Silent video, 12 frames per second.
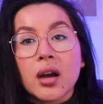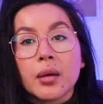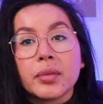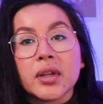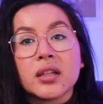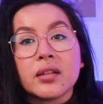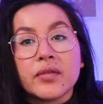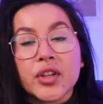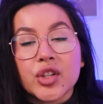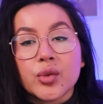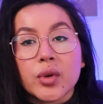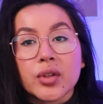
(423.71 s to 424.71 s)
up
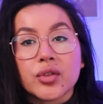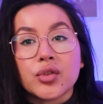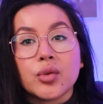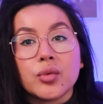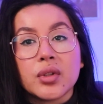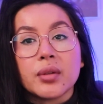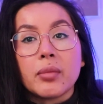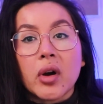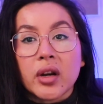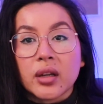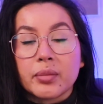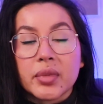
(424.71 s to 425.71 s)
individuals to
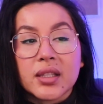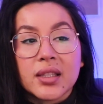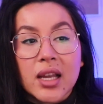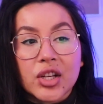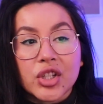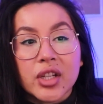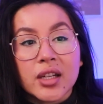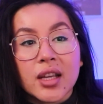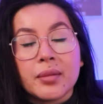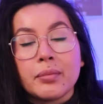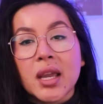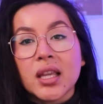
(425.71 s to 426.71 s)
demonic possession
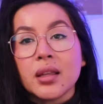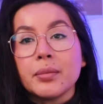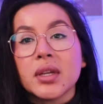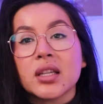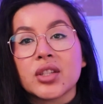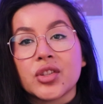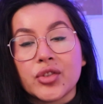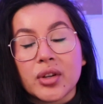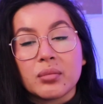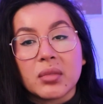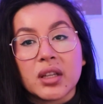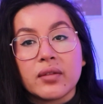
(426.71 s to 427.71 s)
and make them
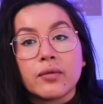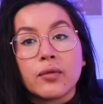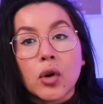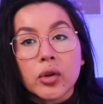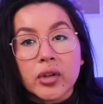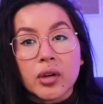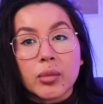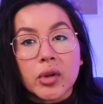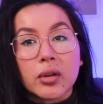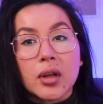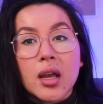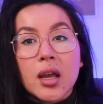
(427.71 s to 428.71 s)
extremely
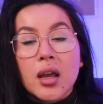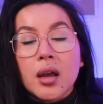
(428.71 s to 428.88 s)
vulnerable.